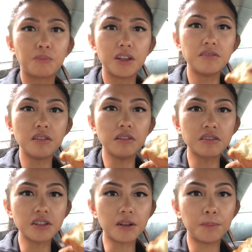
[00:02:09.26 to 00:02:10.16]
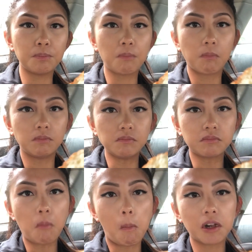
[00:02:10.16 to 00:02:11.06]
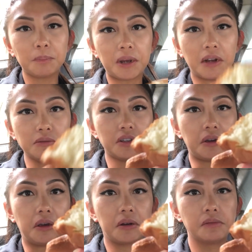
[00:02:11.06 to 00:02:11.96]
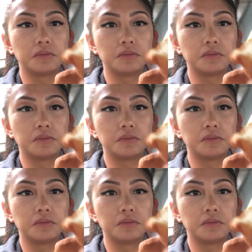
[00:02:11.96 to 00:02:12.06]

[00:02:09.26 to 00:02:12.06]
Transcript: It looks like a like a pound cake.